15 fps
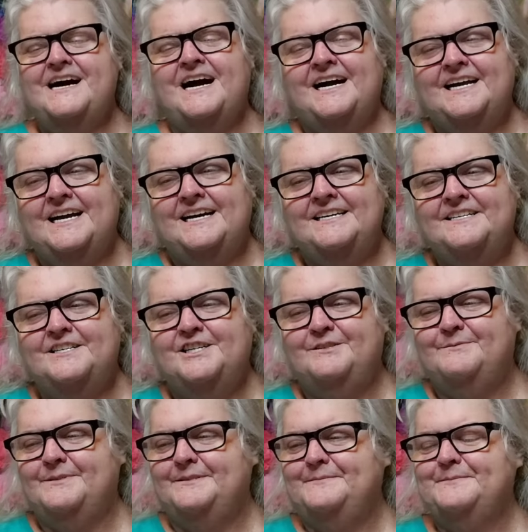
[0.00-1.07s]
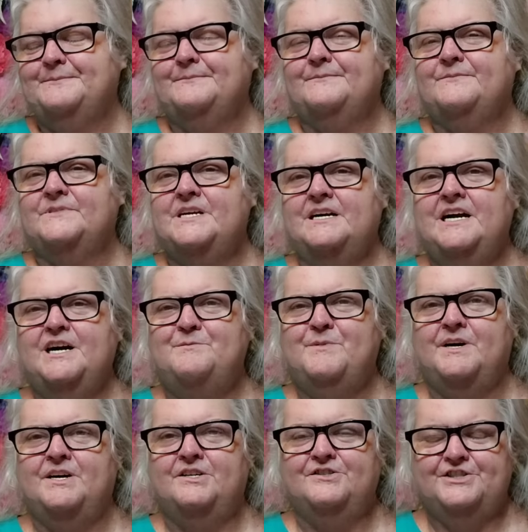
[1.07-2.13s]
I got it open. I got
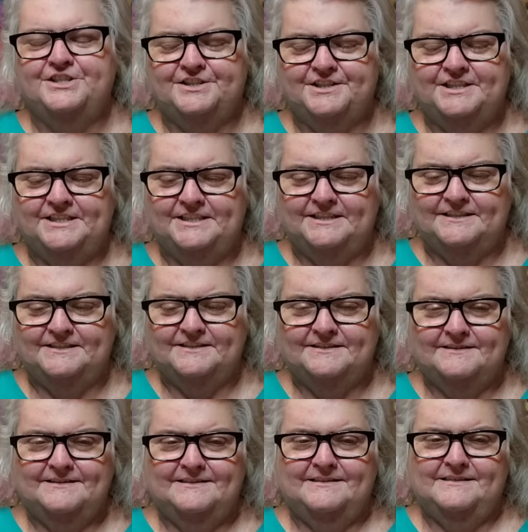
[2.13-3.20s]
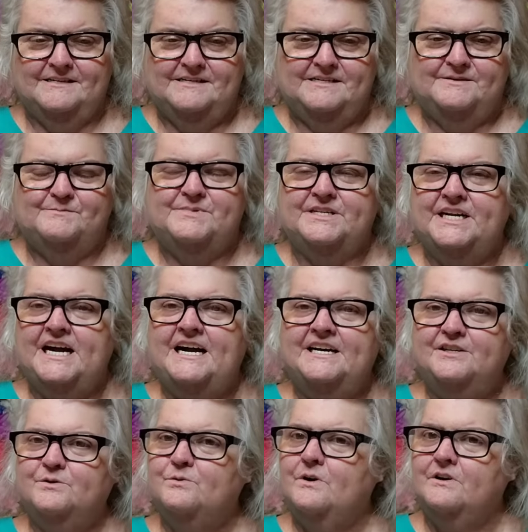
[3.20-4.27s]
my Hershey's Kiss. But I
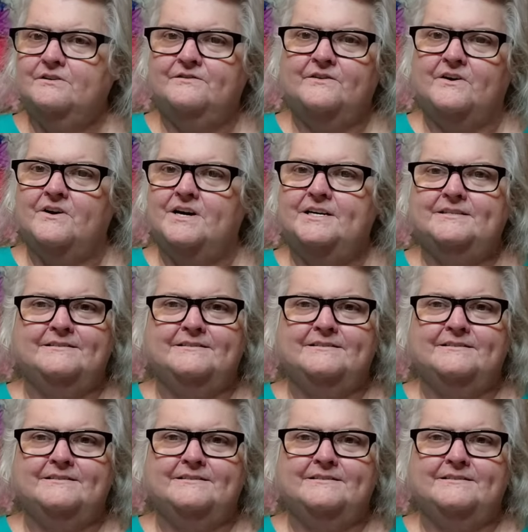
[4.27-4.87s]
had to work for it.